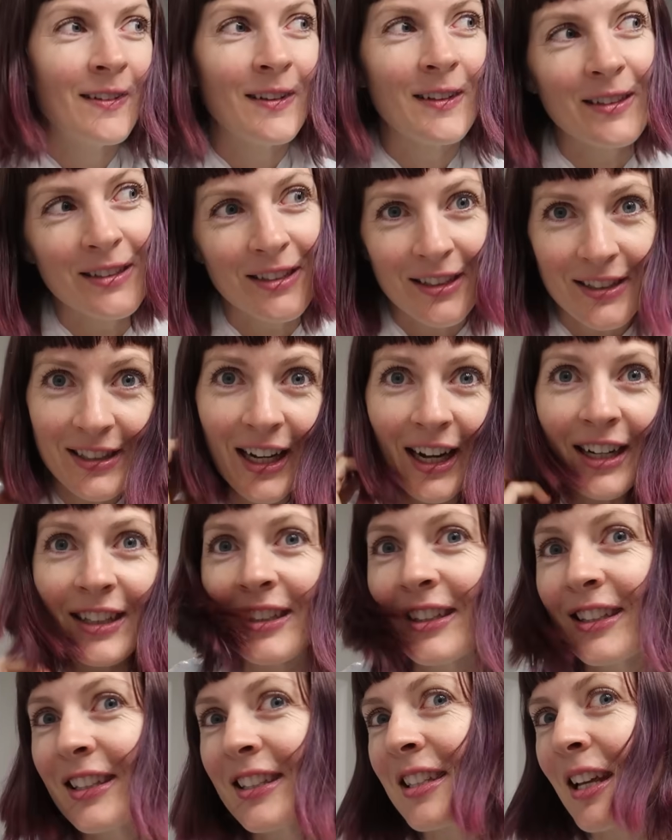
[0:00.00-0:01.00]
It's
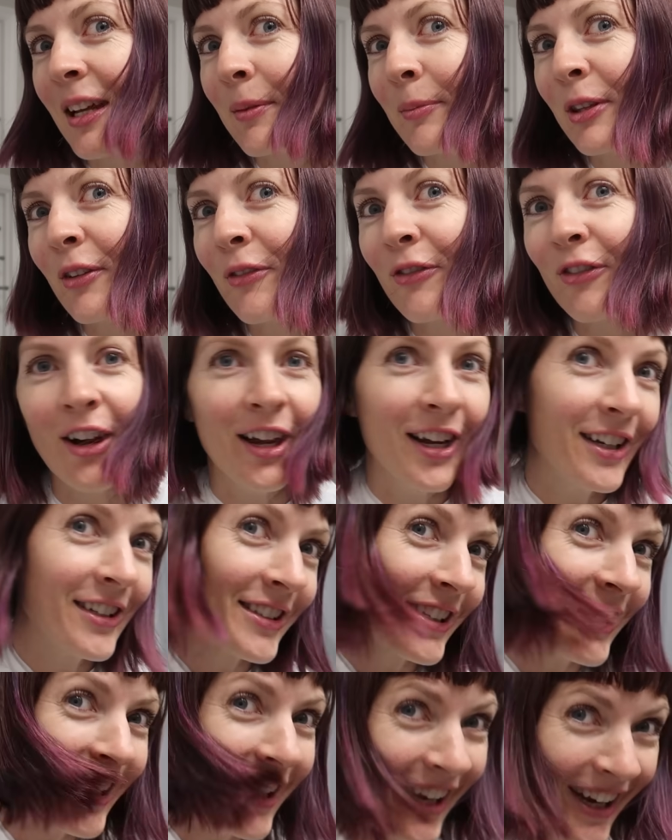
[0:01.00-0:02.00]
exactly the same in the front
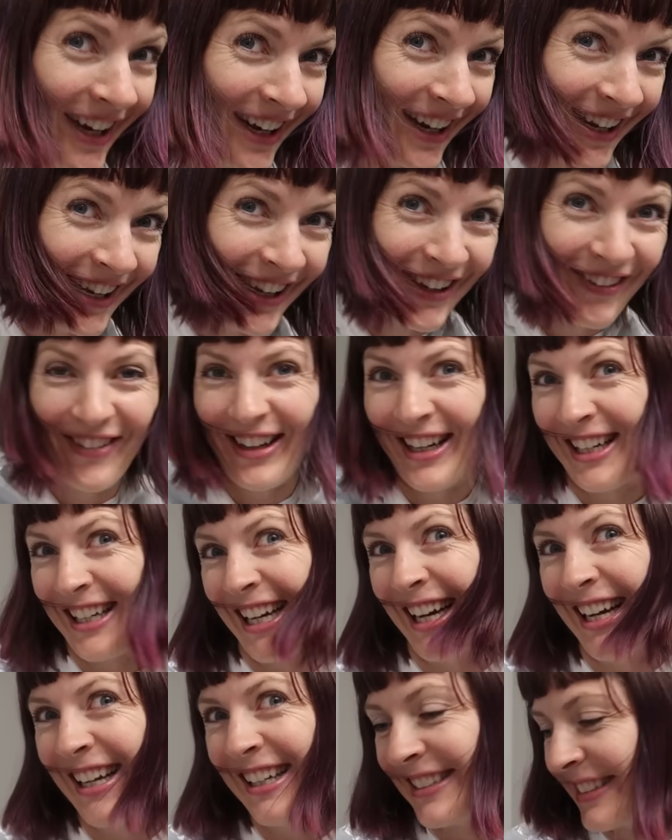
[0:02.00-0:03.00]

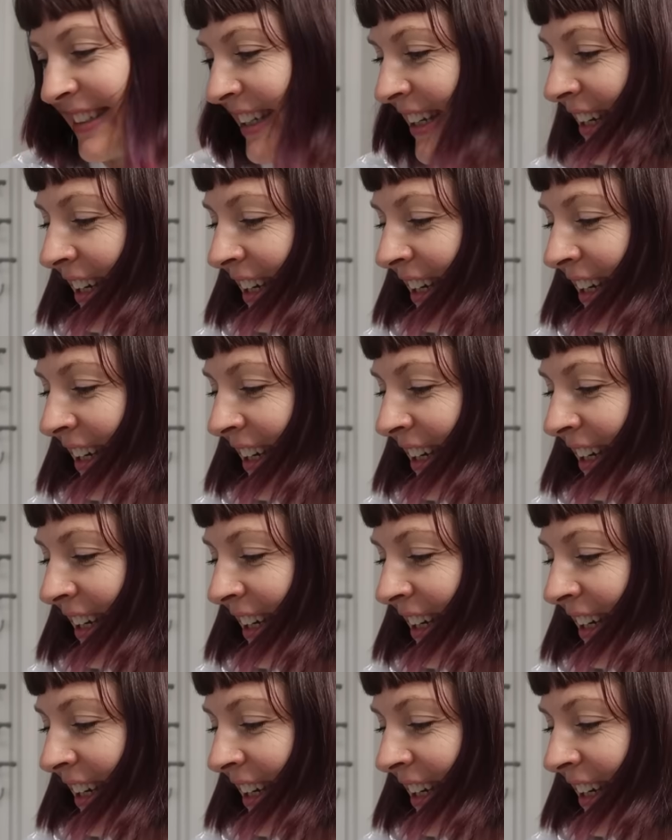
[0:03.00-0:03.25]
because